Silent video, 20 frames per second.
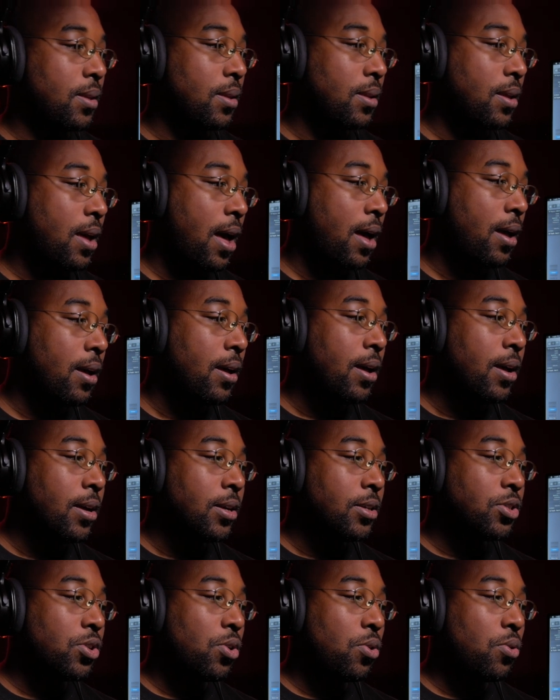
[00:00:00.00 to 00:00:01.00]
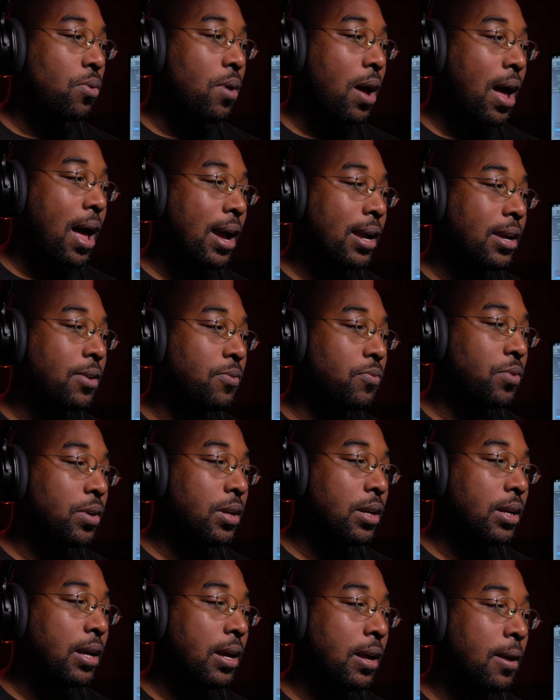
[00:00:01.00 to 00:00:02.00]
Yeah, so I can
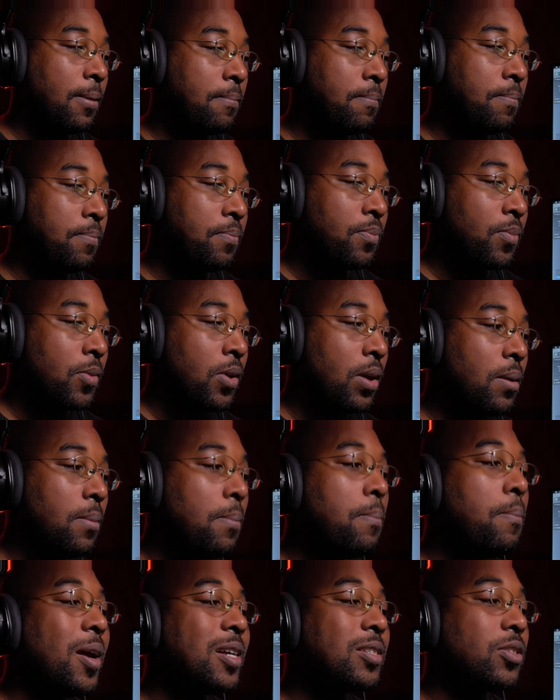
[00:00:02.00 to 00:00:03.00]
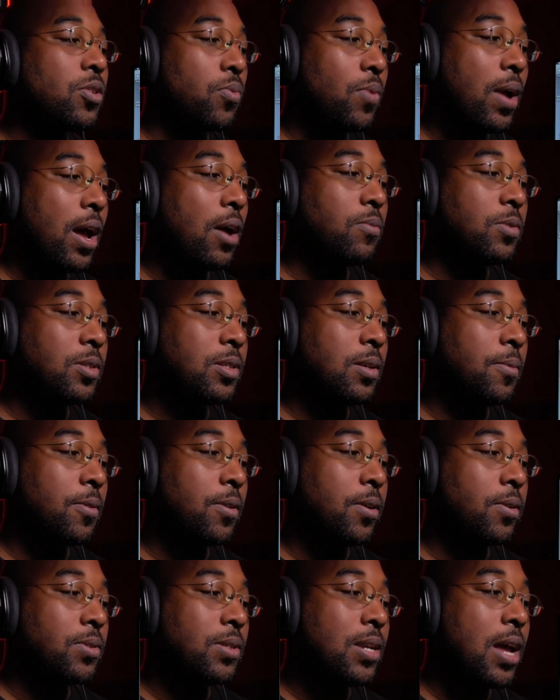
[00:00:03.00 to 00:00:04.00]
really um, mess around with some of
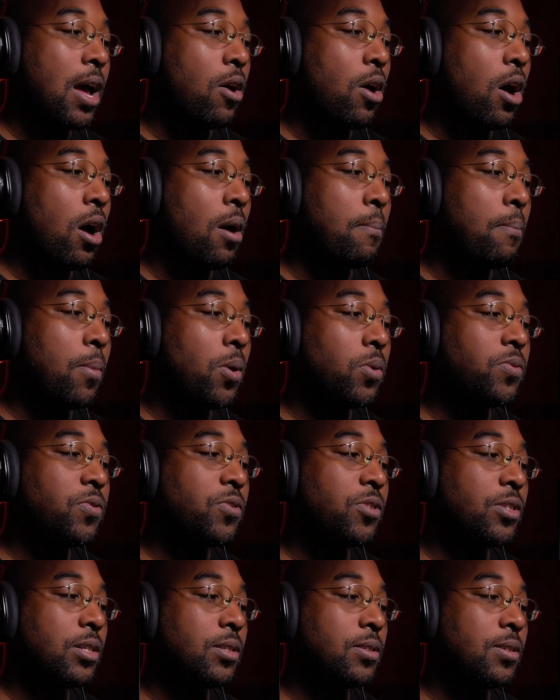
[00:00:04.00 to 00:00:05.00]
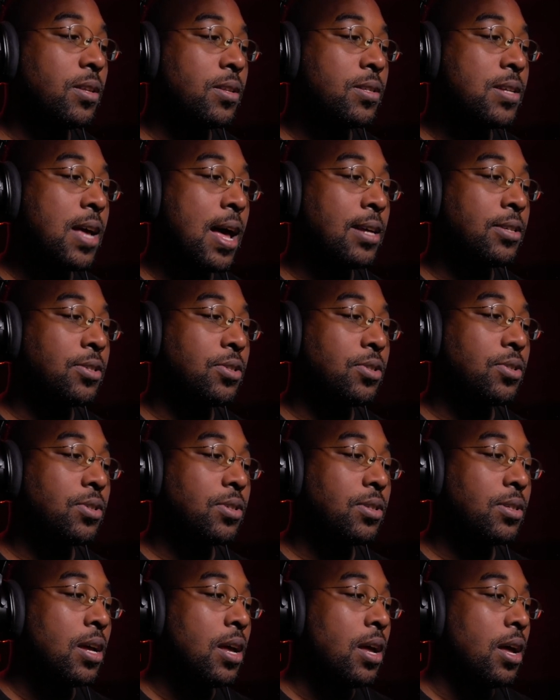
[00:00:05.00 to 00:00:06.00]
those. Now, on most
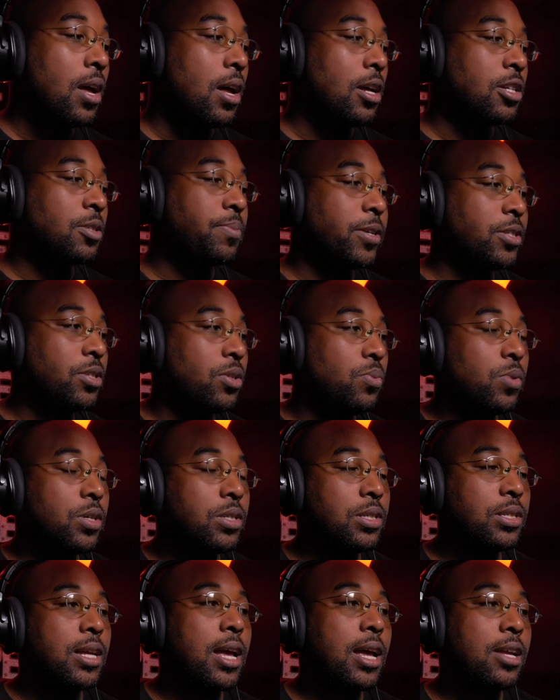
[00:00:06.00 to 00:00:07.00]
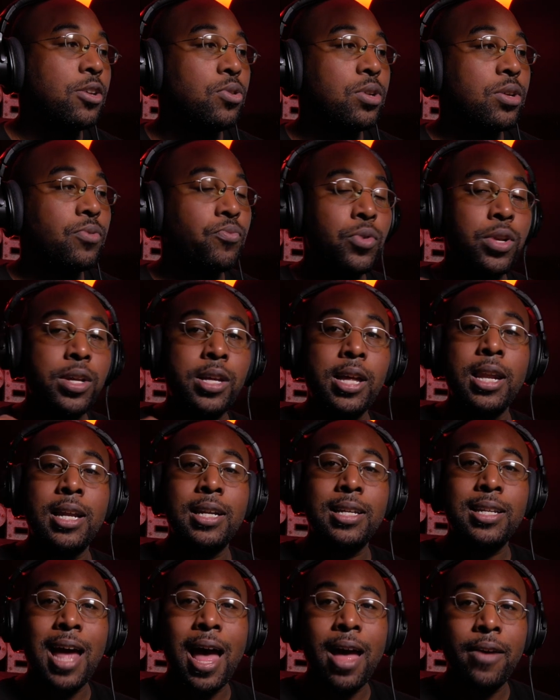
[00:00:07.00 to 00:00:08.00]
synthesizers, especially ones that you can really kind
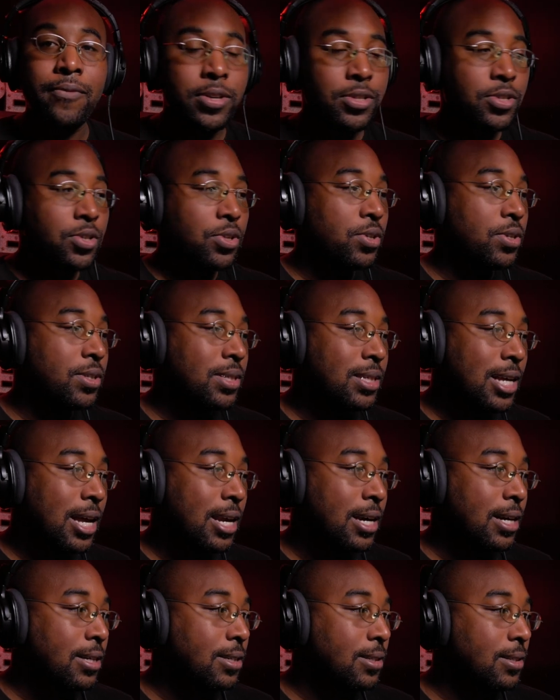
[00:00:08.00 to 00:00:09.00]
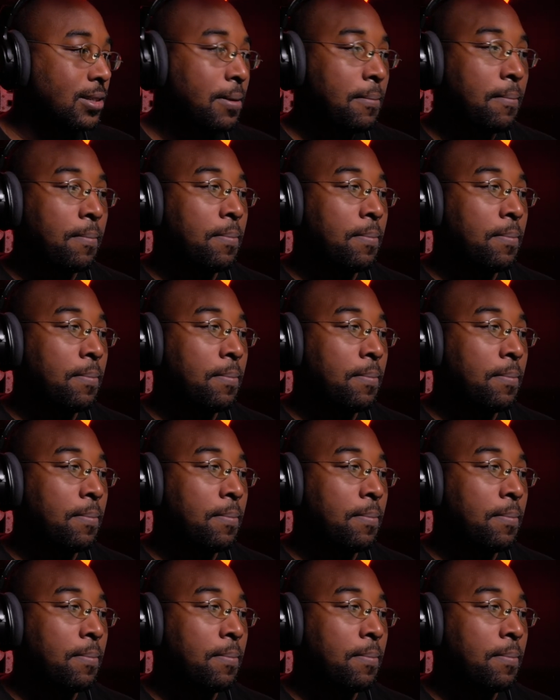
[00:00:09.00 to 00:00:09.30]
of dive into your settings,